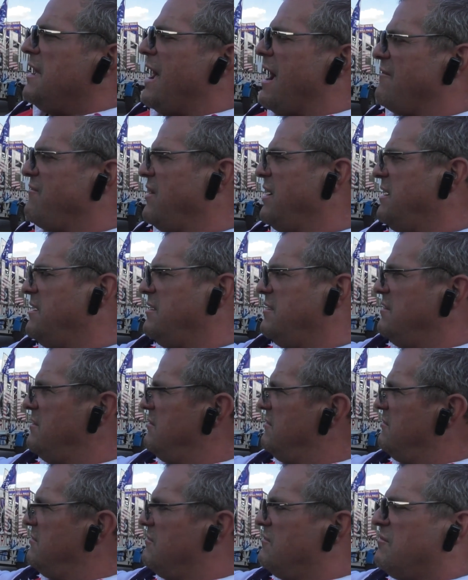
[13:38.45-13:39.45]
every
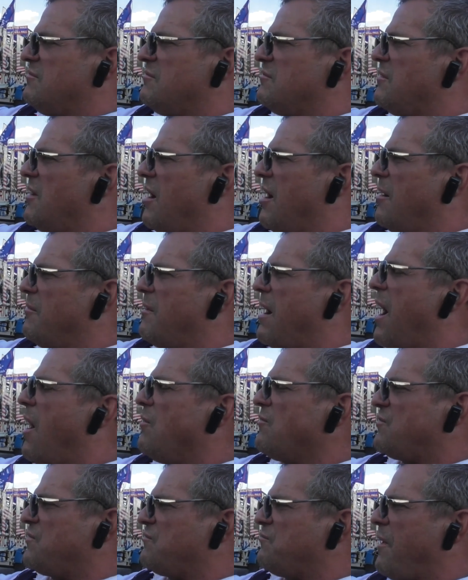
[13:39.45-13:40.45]

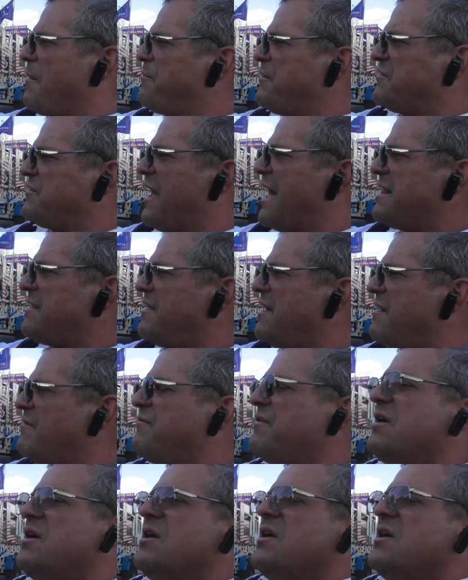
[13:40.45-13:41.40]
House representative